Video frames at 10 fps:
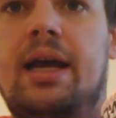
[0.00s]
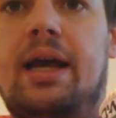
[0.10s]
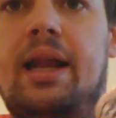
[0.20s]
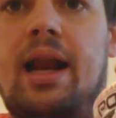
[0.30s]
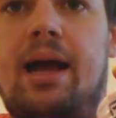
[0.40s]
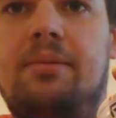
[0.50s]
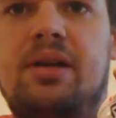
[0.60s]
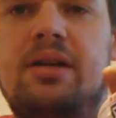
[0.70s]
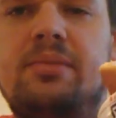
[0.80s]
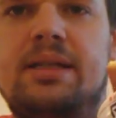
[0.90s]
and I'm
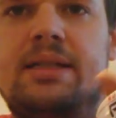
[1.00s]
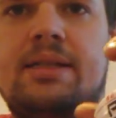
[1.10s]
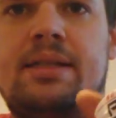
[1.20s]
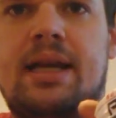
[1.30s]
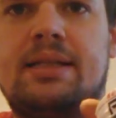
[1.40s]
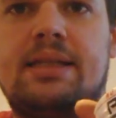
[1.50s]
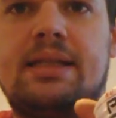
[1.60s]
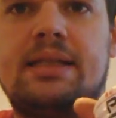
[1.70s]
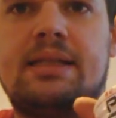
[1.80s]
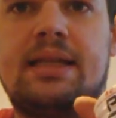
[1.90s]
going to be
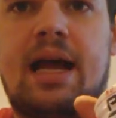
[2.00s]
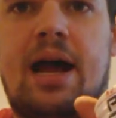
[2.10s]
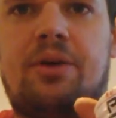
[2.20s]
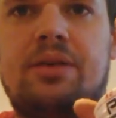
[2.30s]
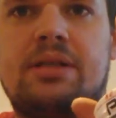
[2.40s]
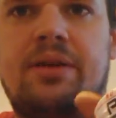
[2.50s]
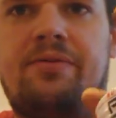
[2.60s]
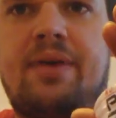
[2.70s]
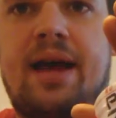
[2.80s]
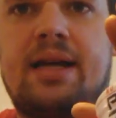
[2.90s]
testing to see how this
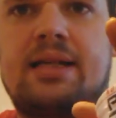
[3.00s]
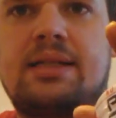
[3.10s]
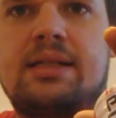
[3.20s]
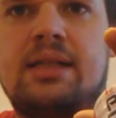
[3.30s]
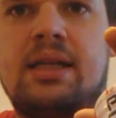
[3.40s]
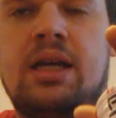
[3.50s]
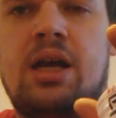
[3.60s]
affects